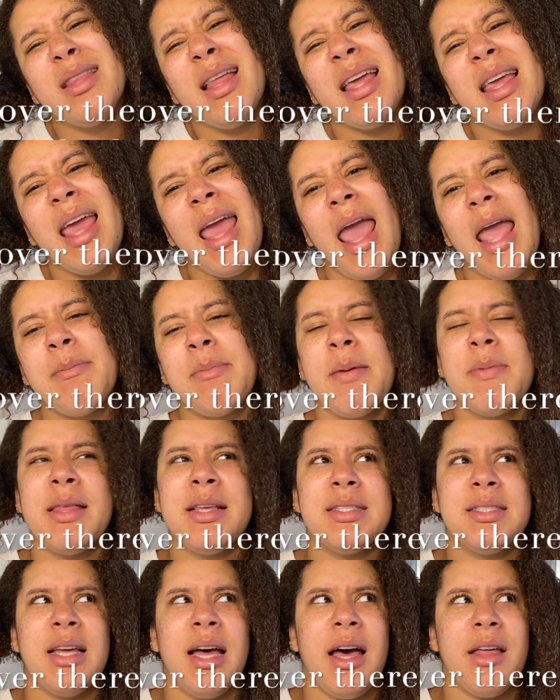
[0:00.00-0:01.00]
like cake. Maybe
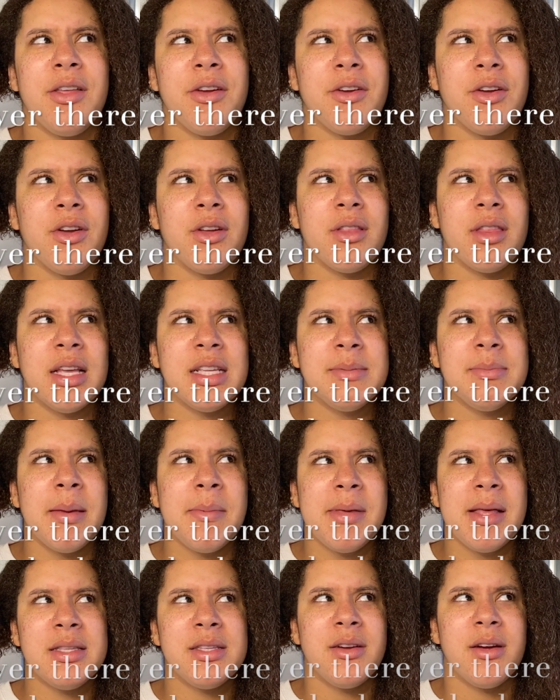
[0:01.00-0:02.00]
that's
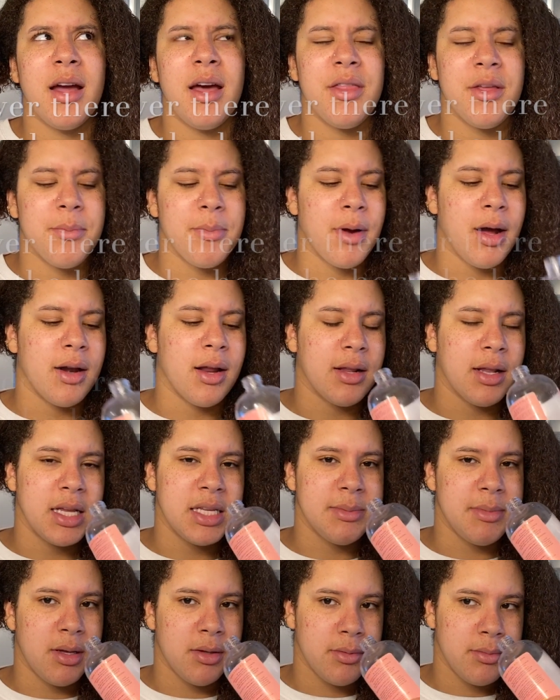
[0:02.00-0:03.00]
her other product I
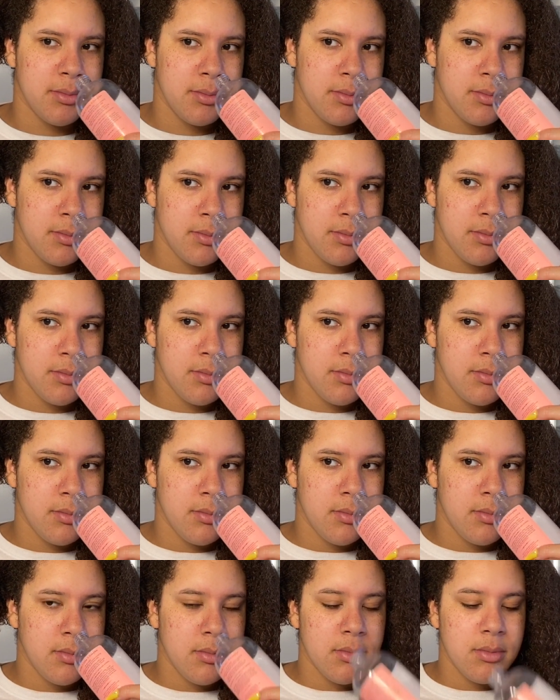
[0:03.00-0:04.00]
smell.
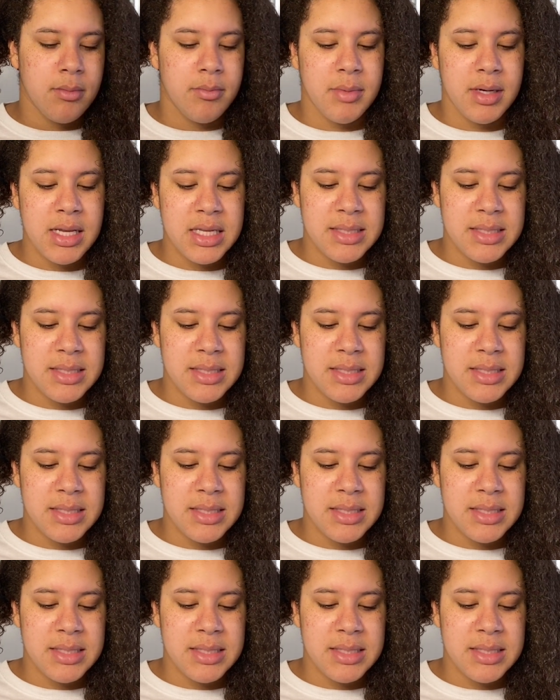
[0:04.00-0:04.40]
But it